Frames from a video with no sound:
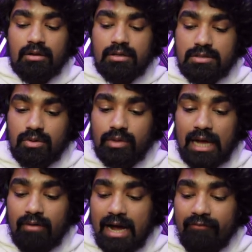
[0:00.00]
So
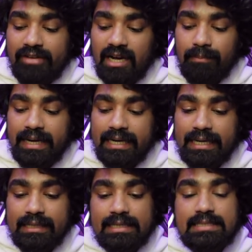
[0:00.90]
now we
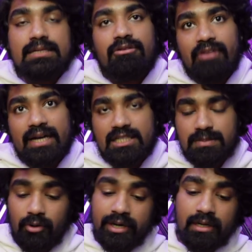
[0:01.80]
updated this
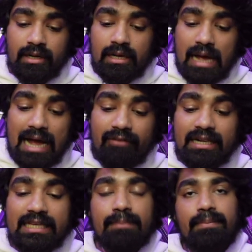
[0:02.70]
farthest point. I
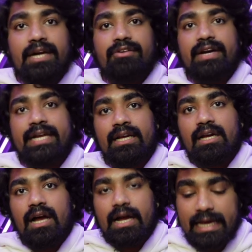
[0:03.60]
will keep iterating
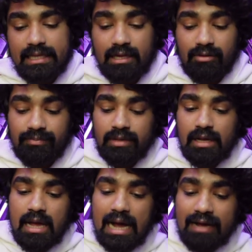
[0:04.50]
again now.
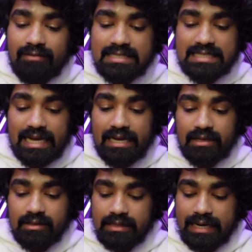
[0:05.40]
I will say
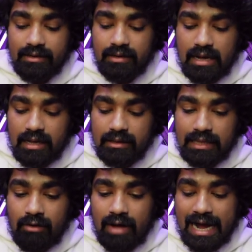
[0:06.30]
that
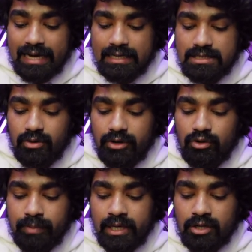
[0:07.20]
now I is going
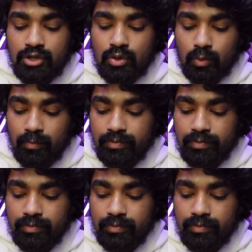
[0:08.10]
to be 2.